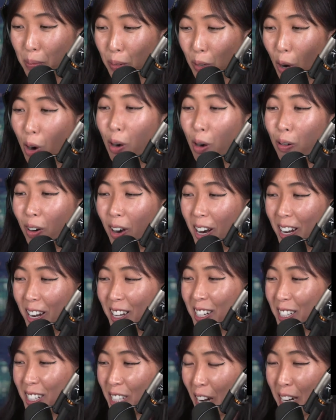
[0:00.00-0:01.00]
girlfriend,
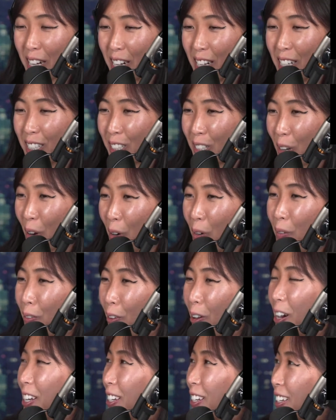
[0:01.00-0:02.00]
Chinese
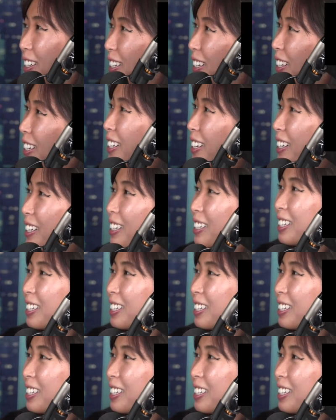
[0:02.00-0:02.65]
girlfriend, really?